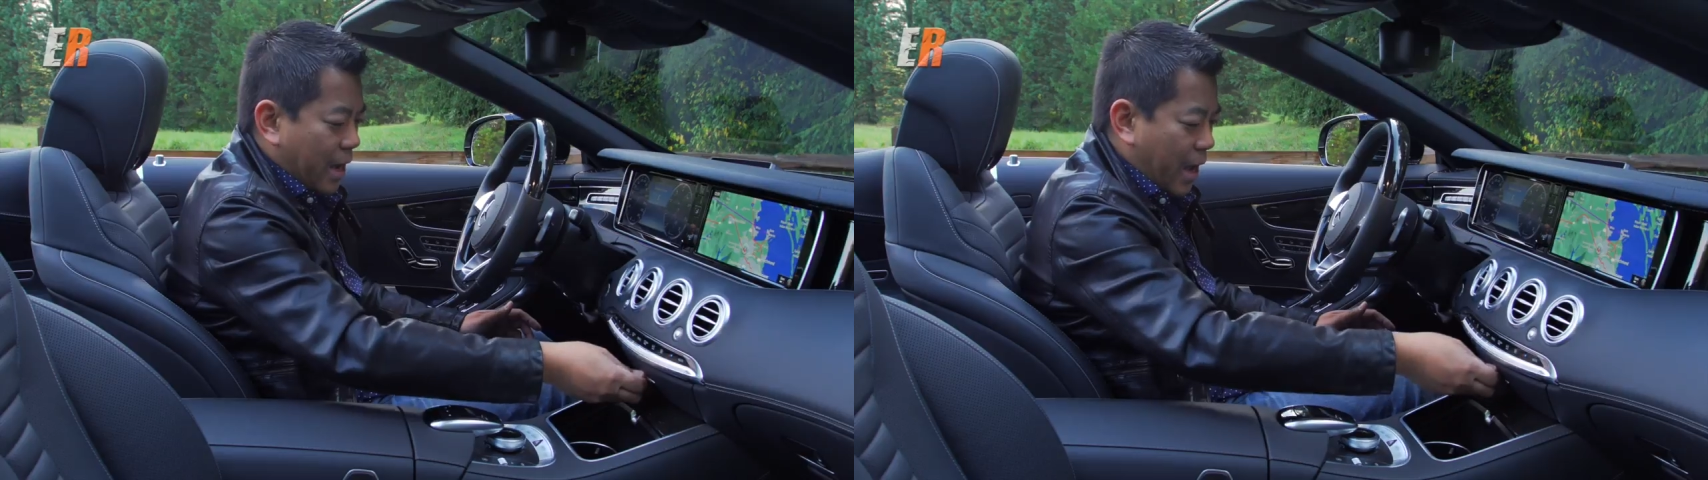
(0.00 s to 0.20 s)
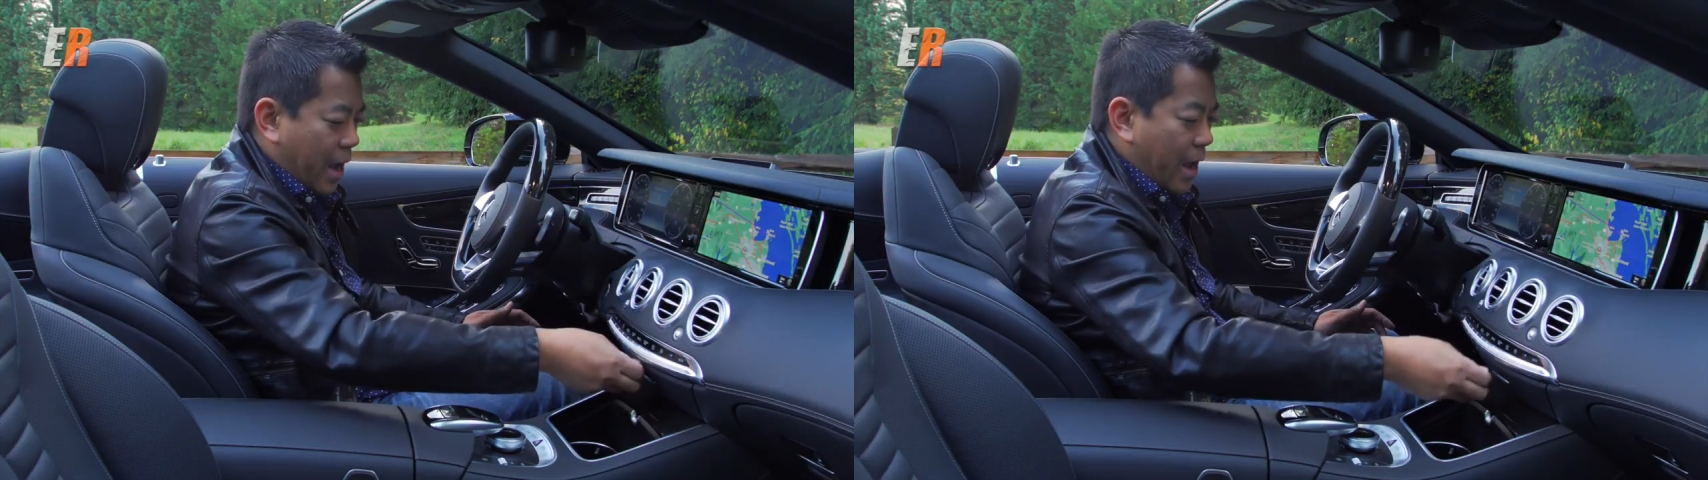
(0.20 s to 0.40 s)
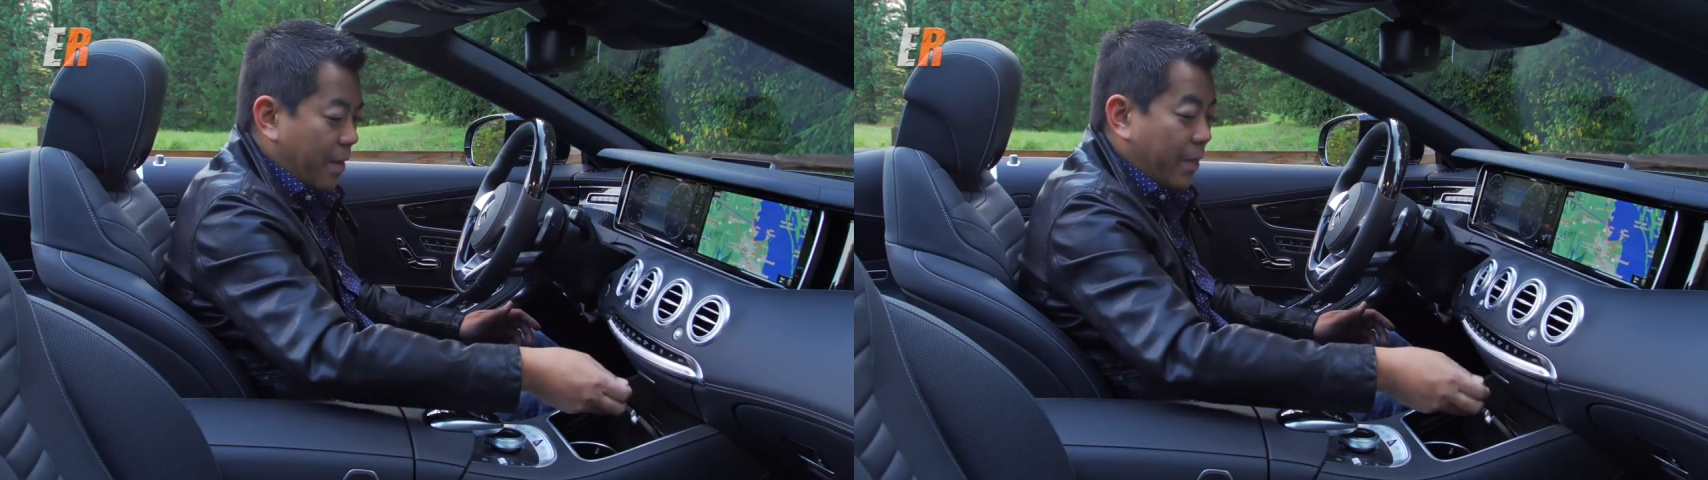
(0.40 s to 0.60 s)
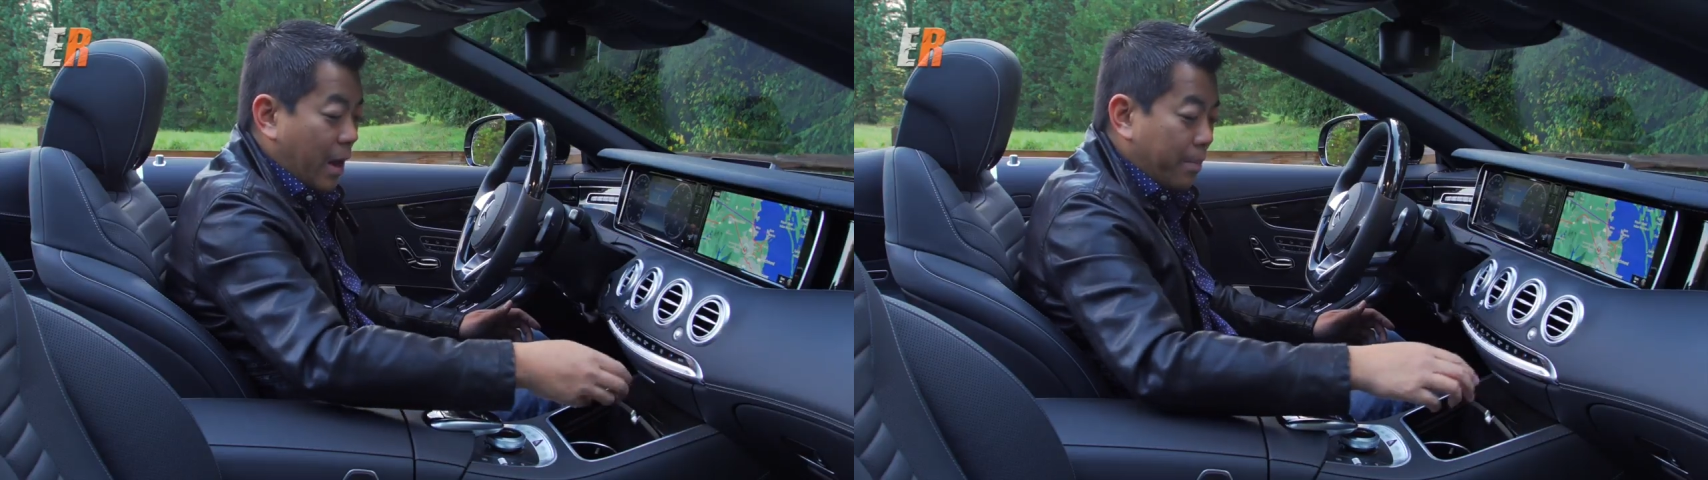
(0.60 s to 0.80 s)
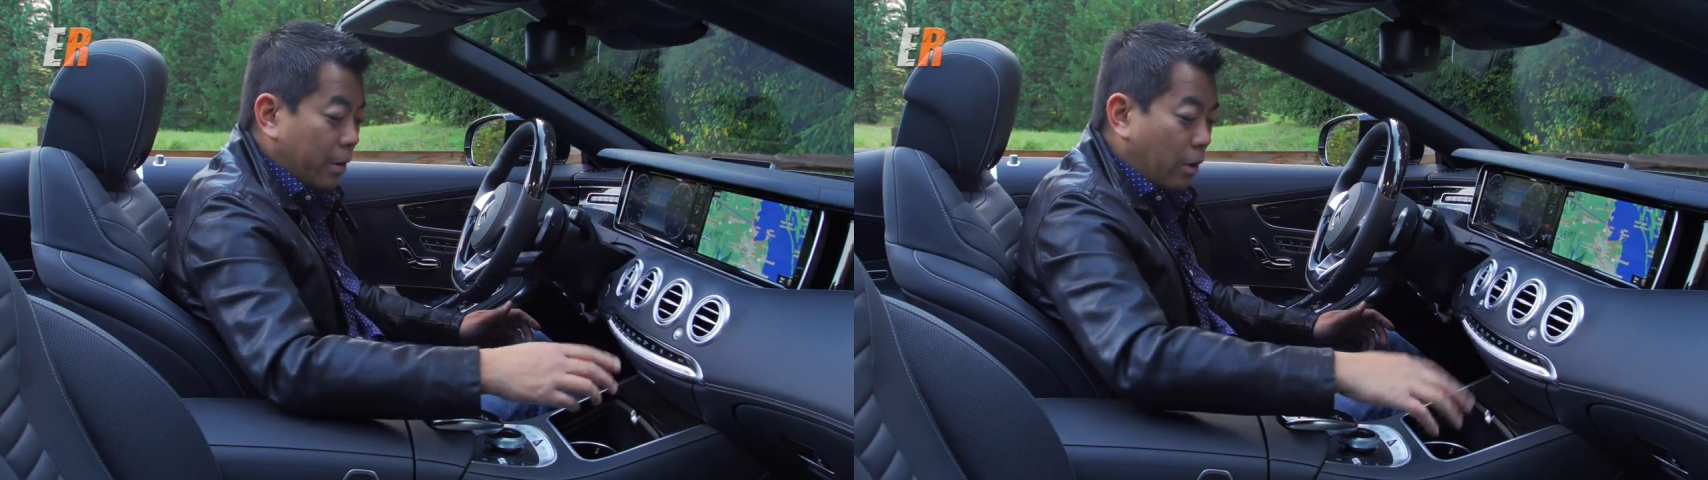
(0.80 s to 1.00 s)
And
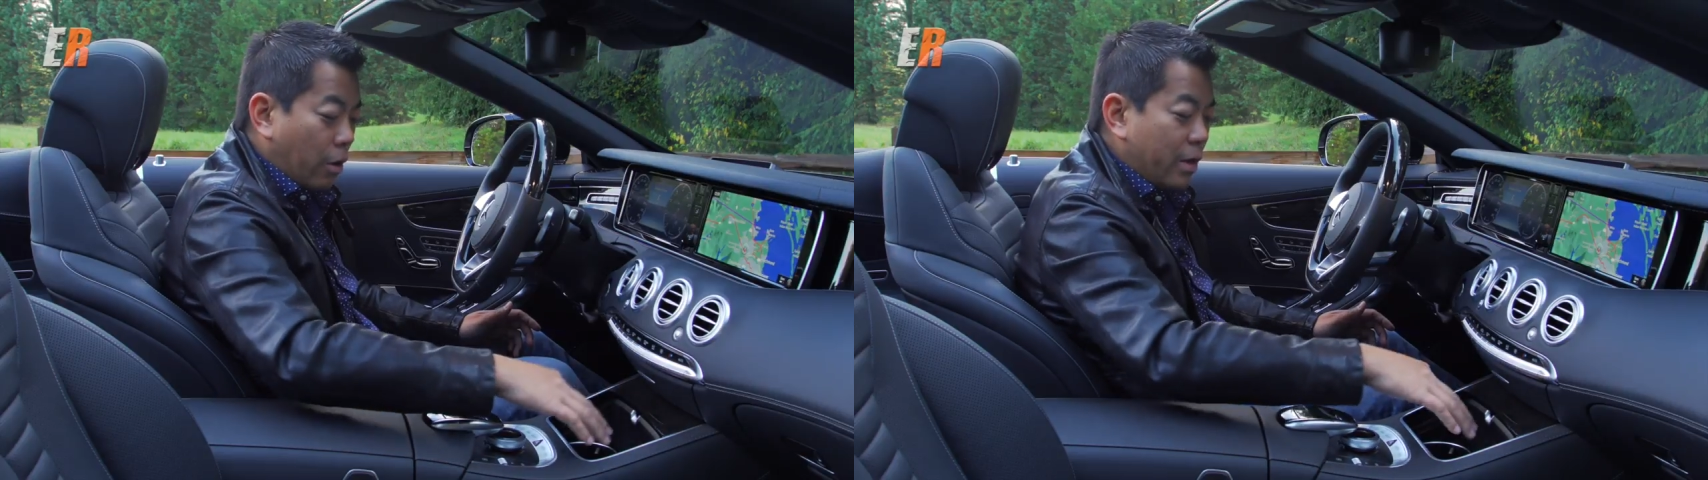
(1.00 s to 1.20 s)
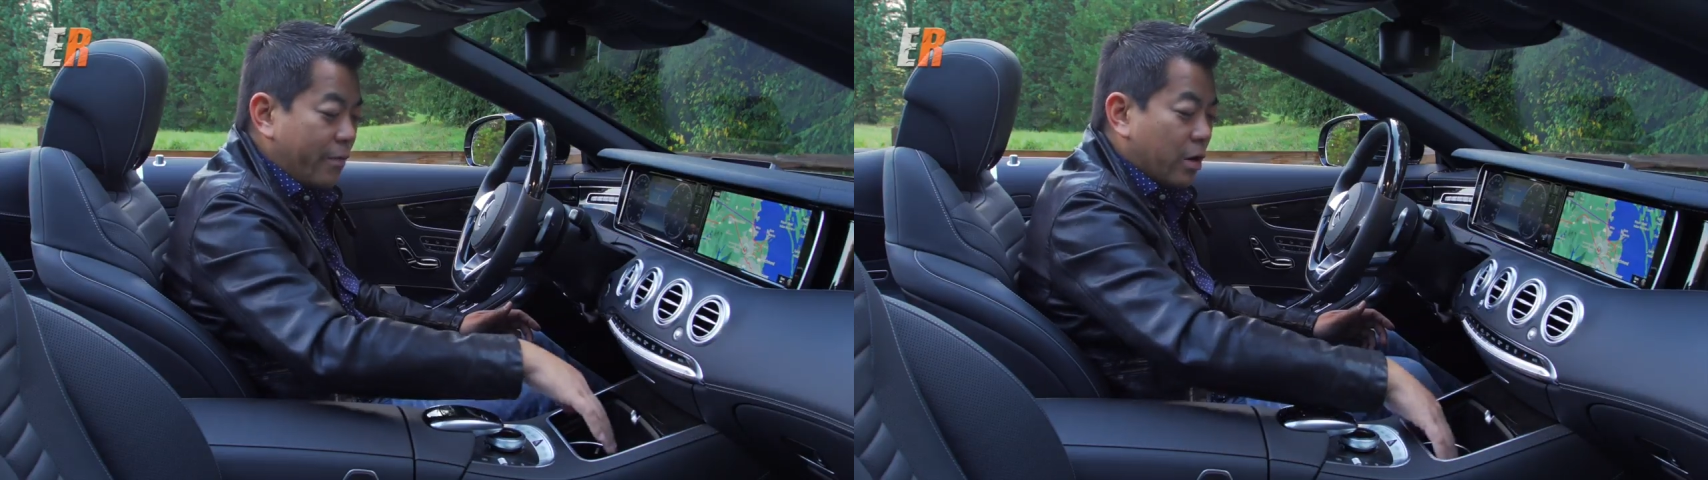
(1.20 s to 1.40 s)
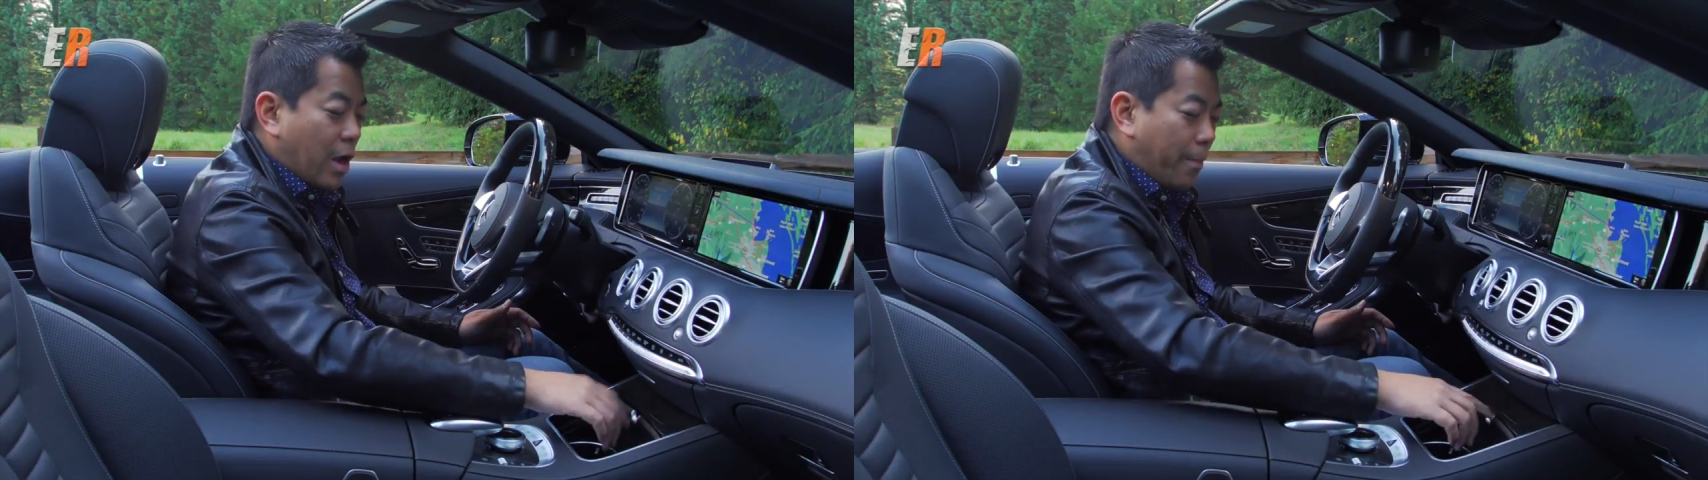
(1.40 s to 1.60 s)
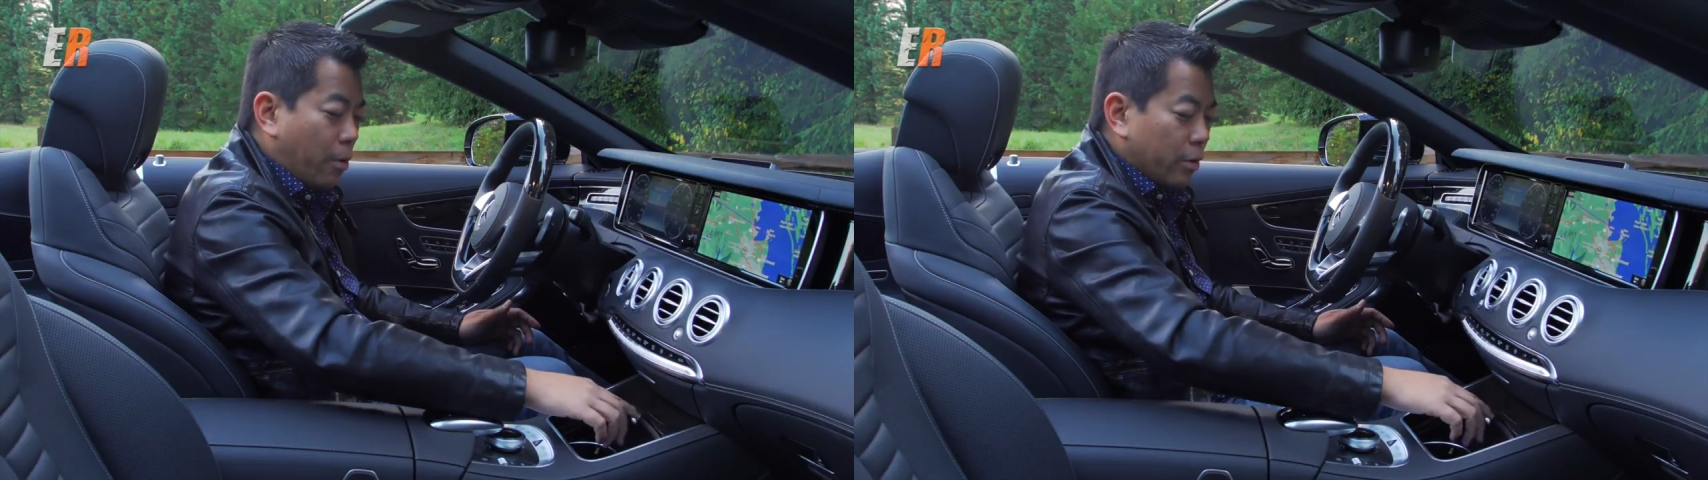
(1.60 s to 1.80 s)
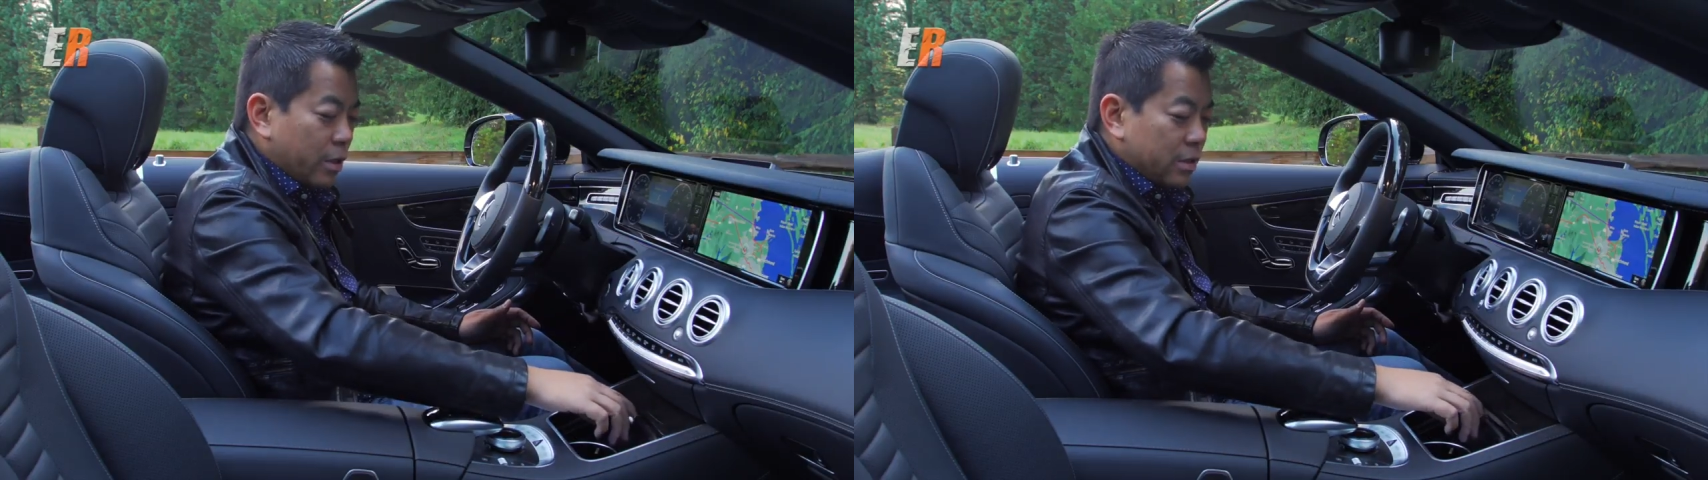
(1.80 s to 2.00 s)
then below you have your cup
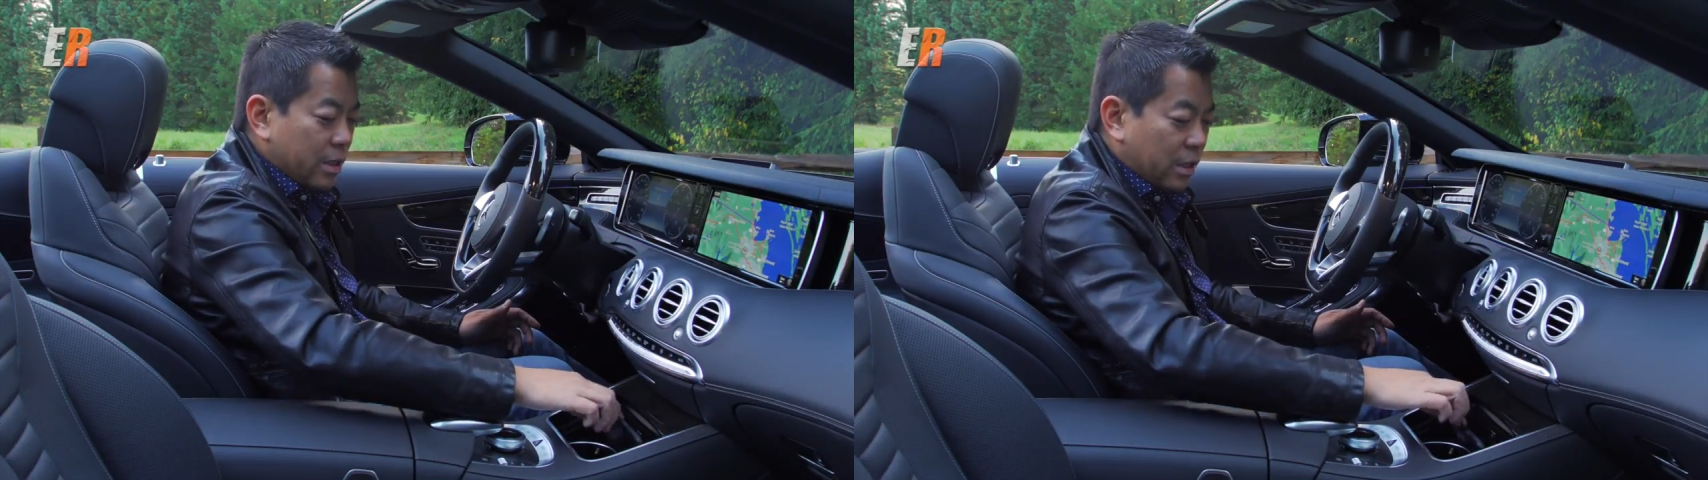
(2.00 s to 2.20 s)
holders.